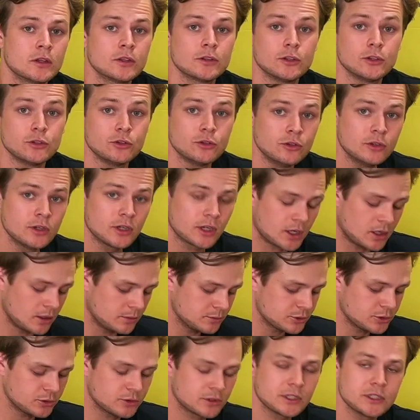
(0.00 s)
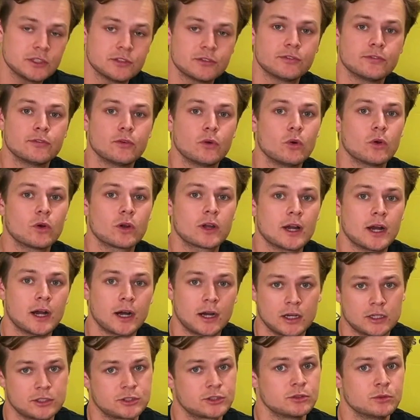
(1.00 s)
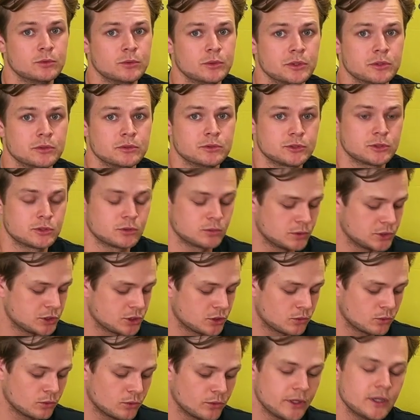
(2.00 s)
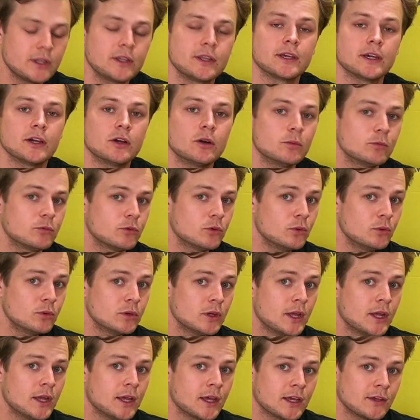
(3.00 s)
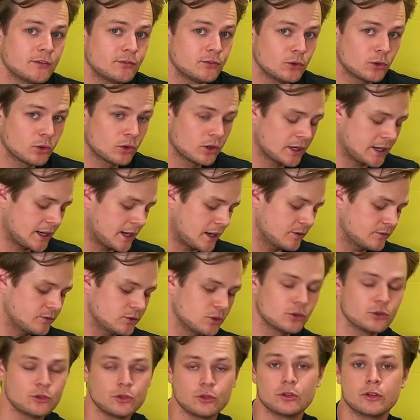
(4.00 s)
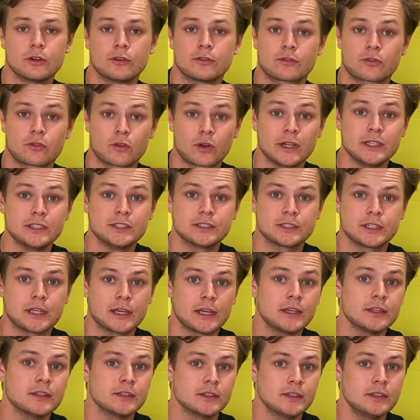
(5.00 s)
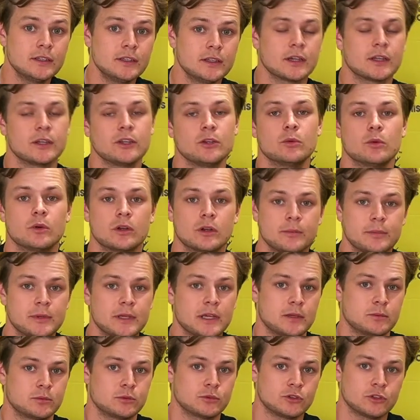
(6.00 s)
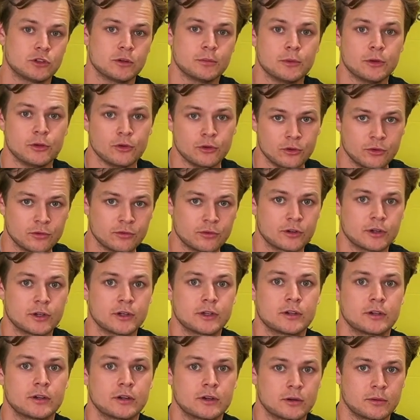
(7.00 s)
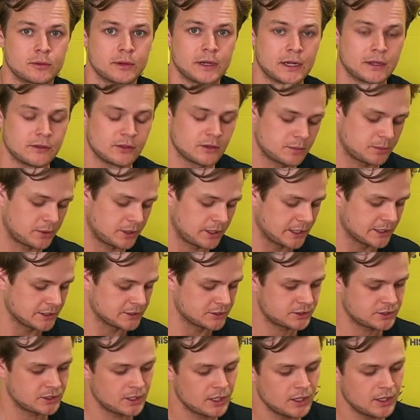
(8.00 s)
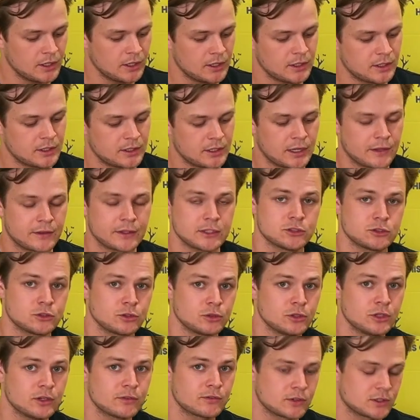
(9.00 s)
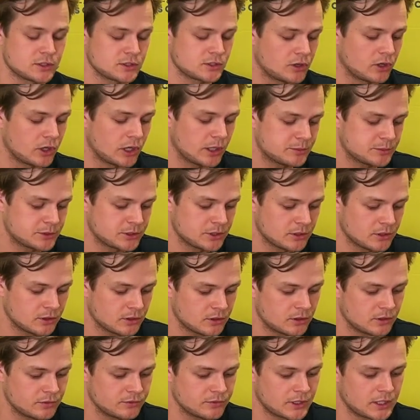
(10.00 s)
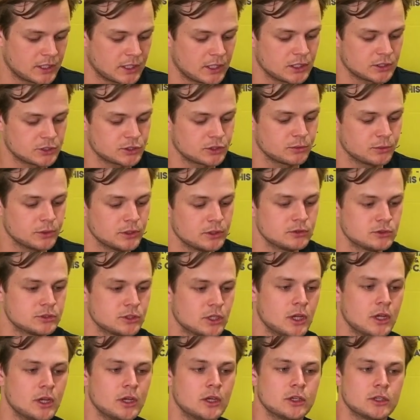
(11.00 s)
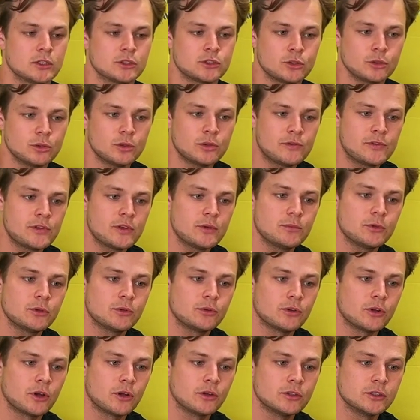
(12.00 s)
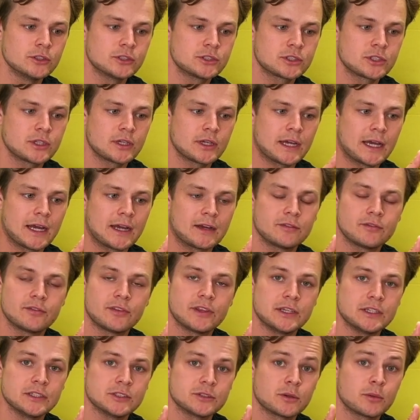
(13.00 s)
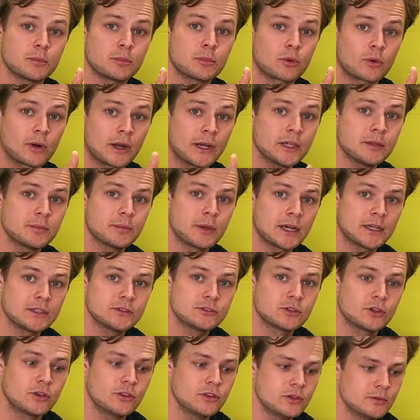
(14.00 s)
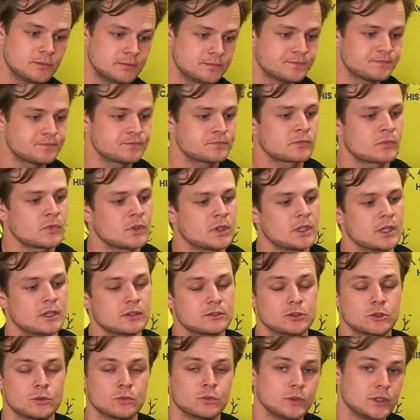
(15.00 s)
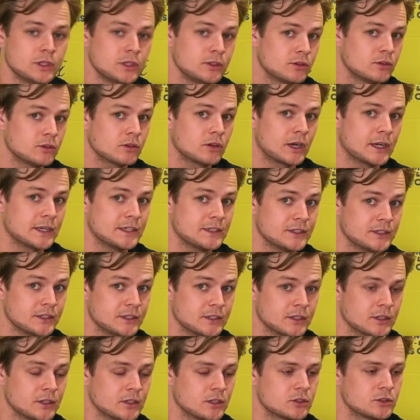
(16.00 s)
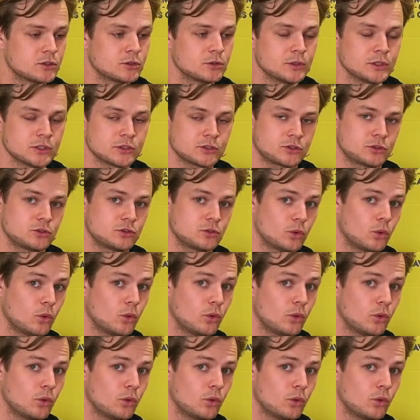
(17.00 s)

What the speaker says: The unit comes with these 4 caster wheels, which are really helpful if you're going to have your unit freestanding and you want to be able to maneuver it around the place. Now there's 2 different types of the caster wheels. 2 of them you'll notice have these brake pads on them. Now it's a really good idea to install